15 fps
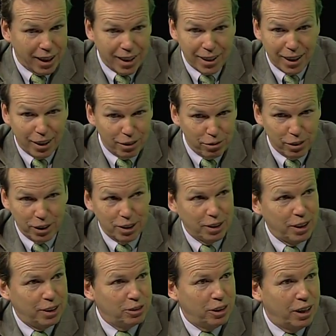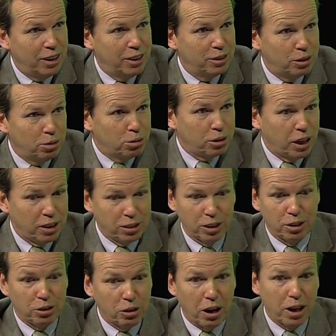I have 2 sons
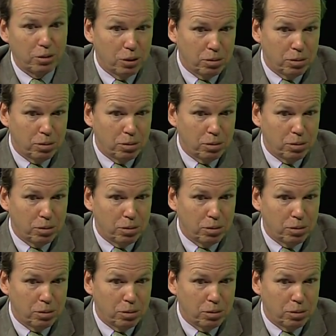and a daughter.